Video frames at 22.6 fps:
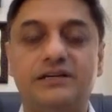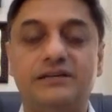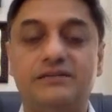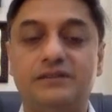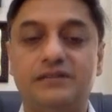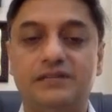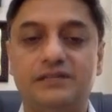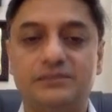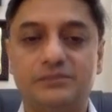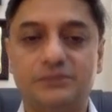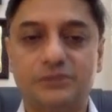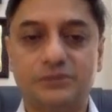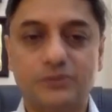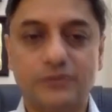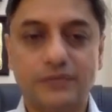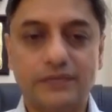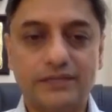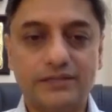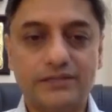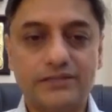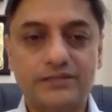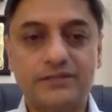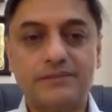multiple
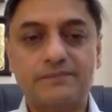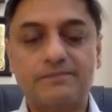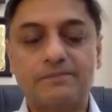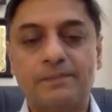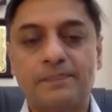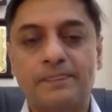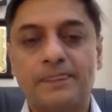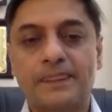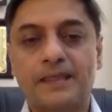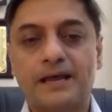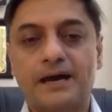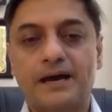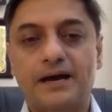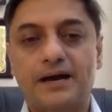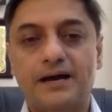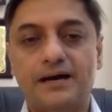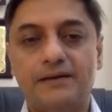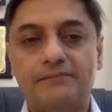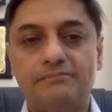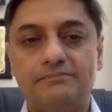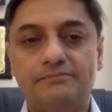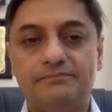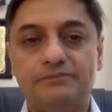ways.
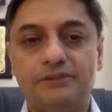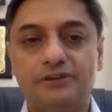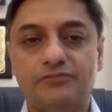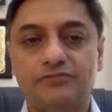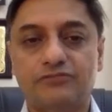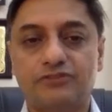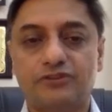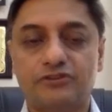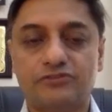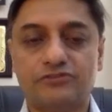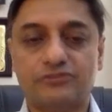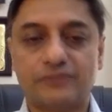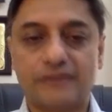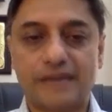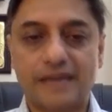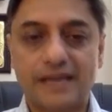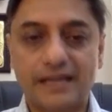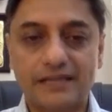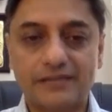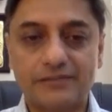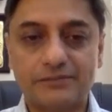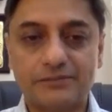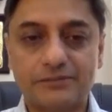Of course, from a
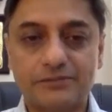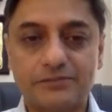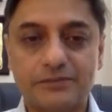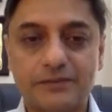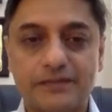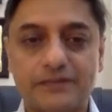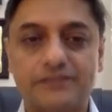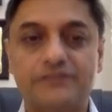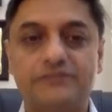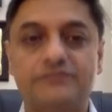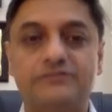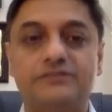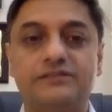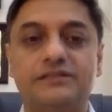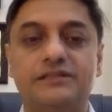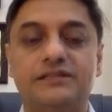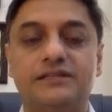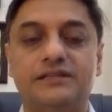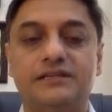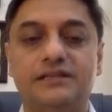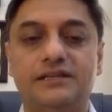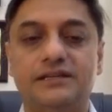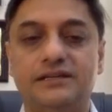health perspective,
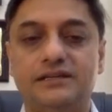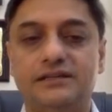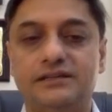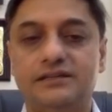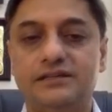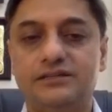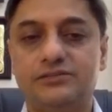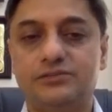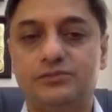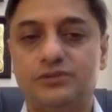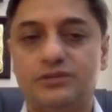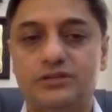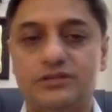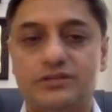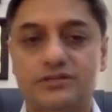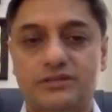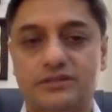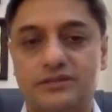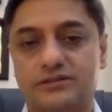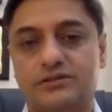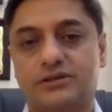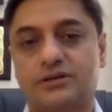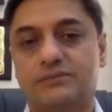it was in
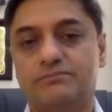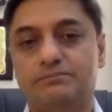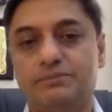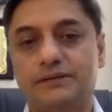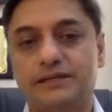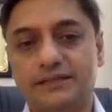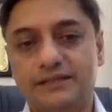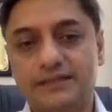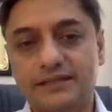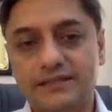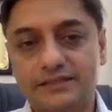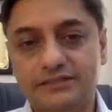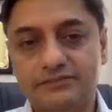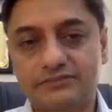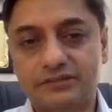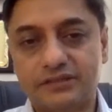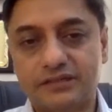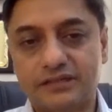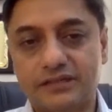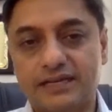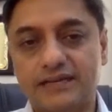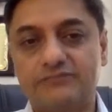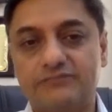a completely
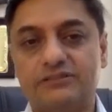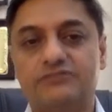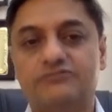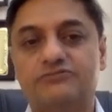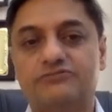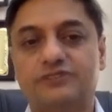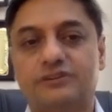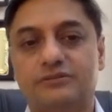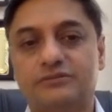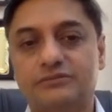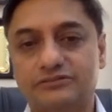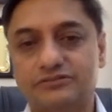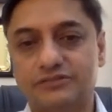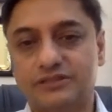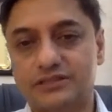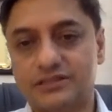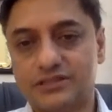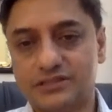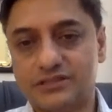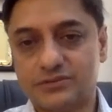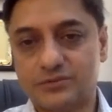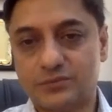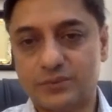different level from the
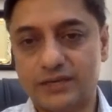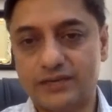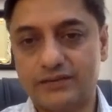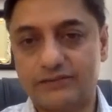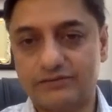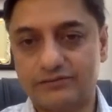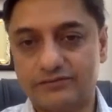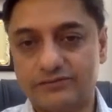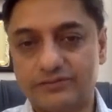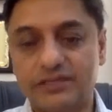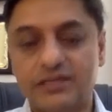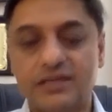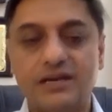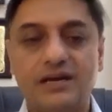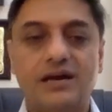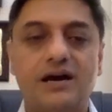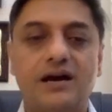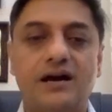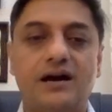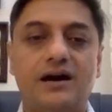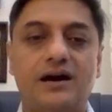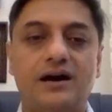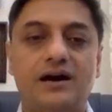first wave
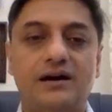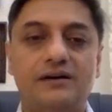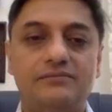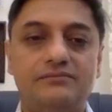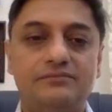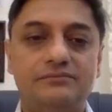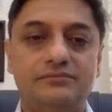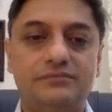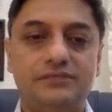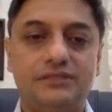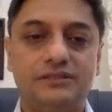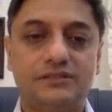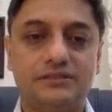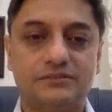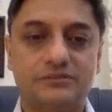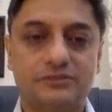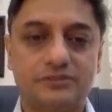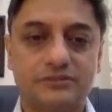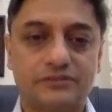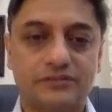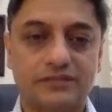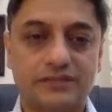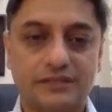in terms
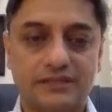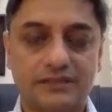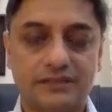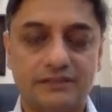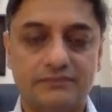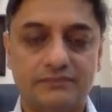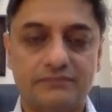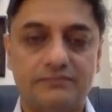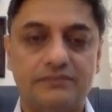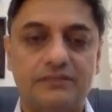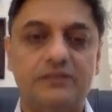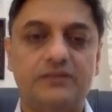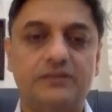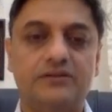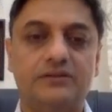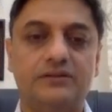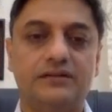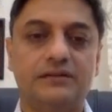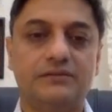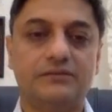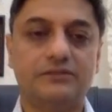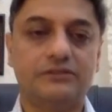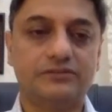of the
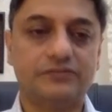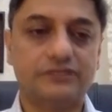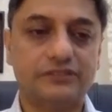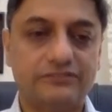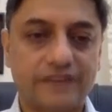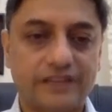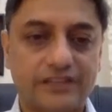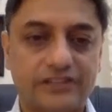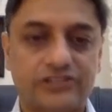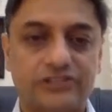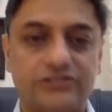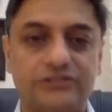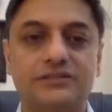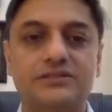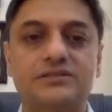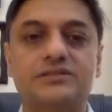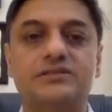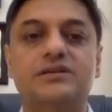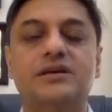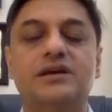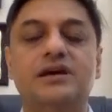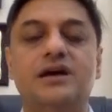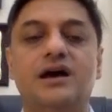number of
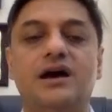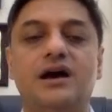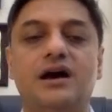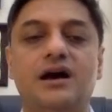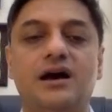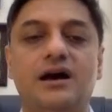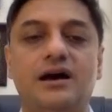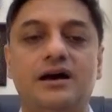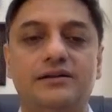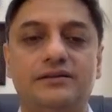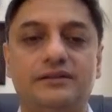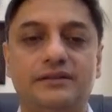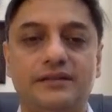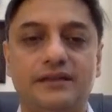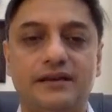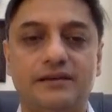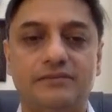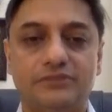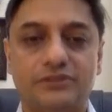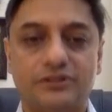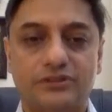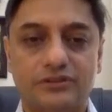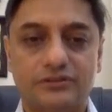infections, the
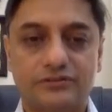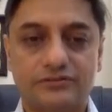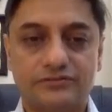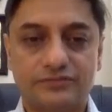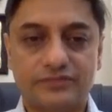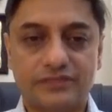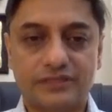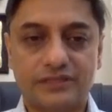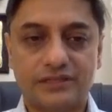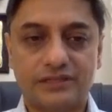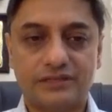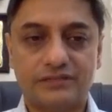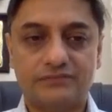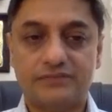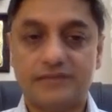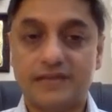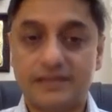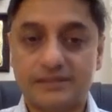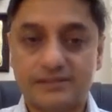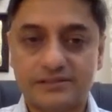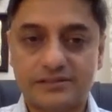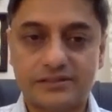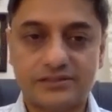number of
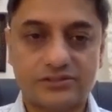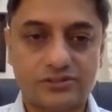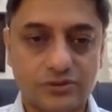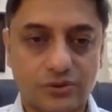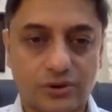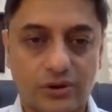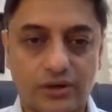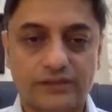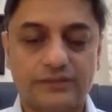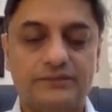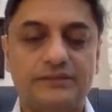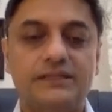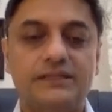deaths, and so on.